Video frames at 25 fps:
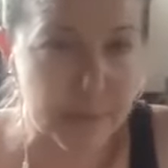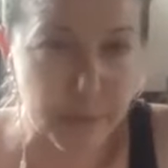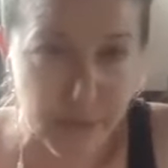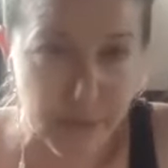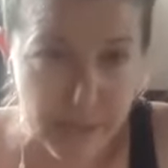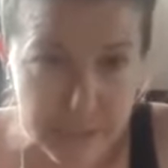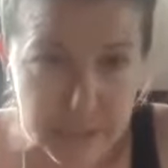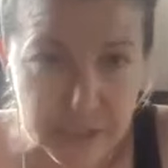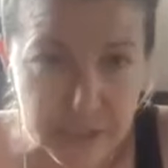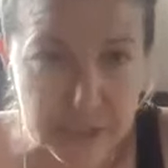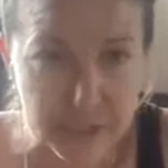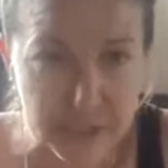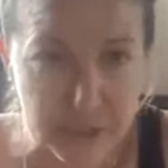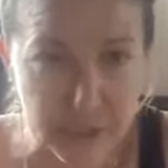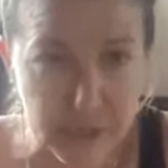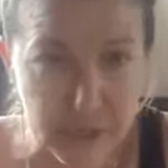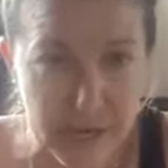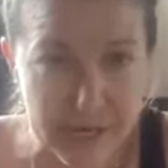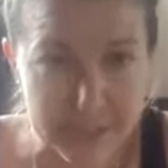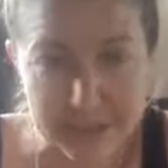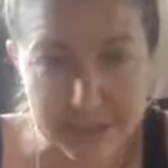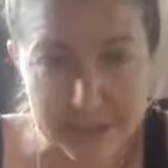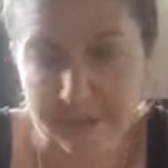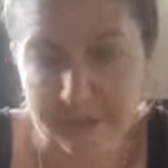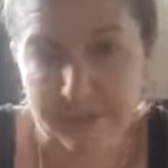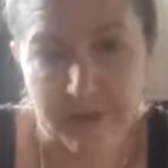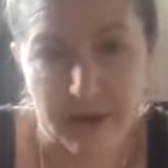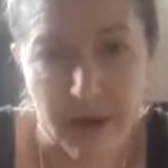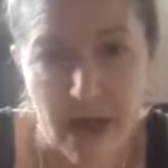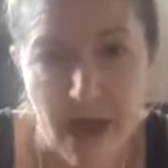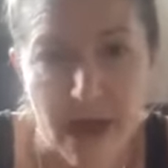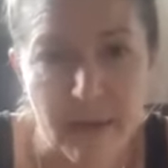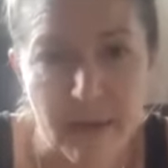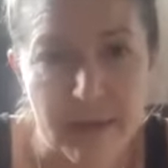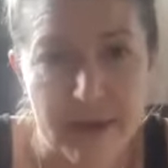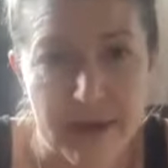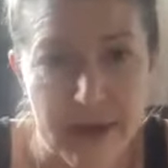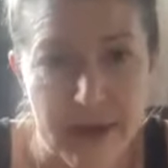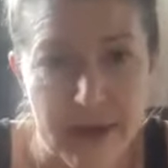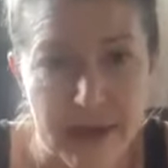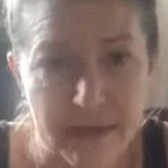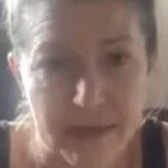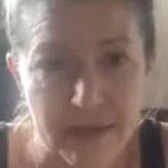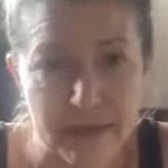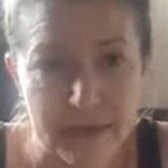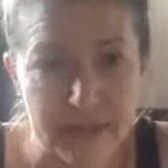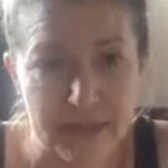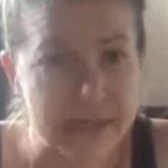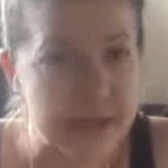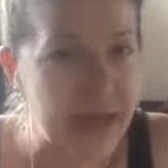pressure as a
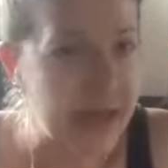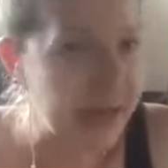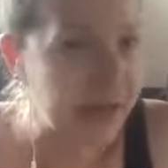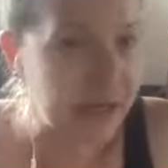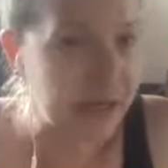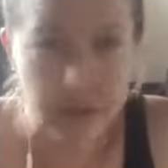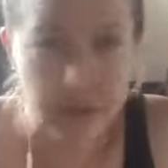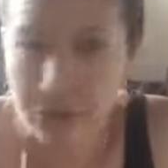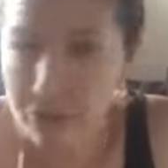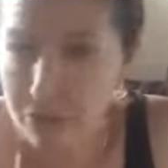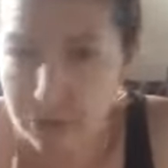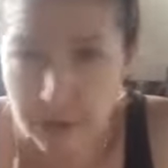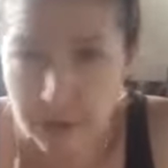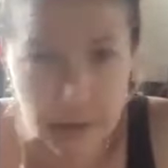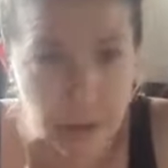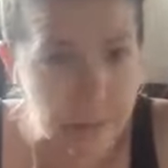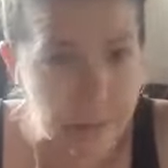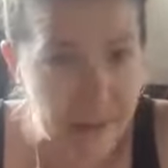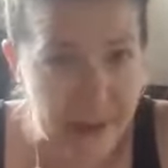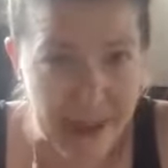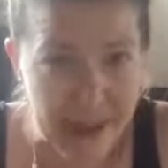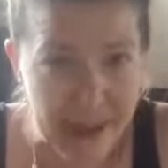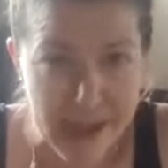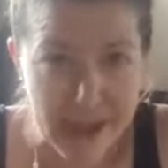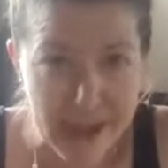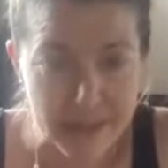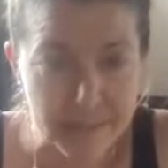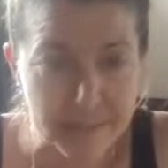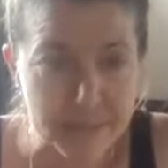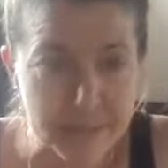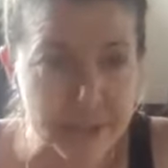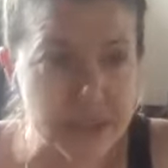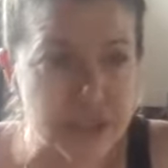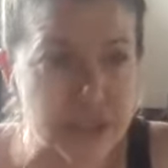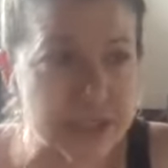phenomenon, like not good or bad, but